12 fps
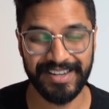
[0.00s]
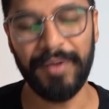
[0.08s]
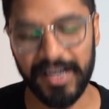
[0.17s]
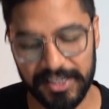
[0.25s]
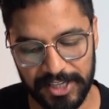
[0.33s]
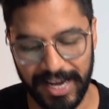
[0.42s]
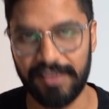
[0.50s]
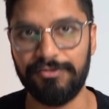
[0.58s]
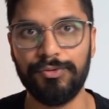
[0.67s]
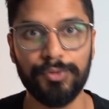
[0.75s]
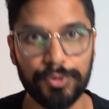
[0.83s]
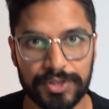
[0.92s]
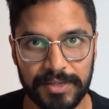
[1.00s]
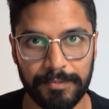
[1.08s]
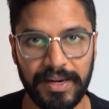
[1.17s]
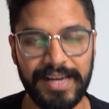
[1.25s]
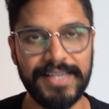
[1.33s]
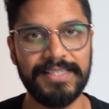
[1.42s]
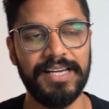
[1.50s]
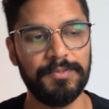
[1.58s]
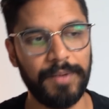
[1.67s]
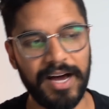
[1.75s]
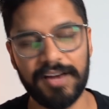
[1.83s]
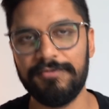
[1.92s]
but you have rules in place as
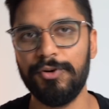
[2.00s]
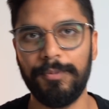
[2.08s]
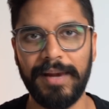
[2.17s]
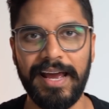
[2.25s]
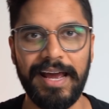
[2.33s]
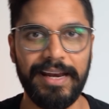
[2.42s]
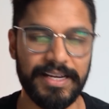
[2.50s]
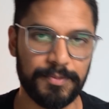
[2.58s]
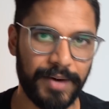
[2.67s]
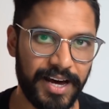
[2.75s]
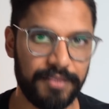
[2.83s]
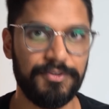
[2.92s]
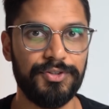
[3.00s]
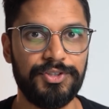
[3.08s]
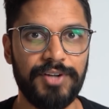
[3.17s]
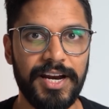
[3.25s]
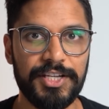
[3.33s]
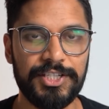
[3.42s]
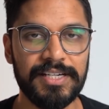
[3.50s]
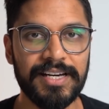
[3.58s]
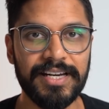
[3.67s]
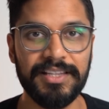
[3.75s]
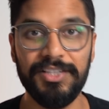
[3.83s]
part of your plan, as part of your strategy,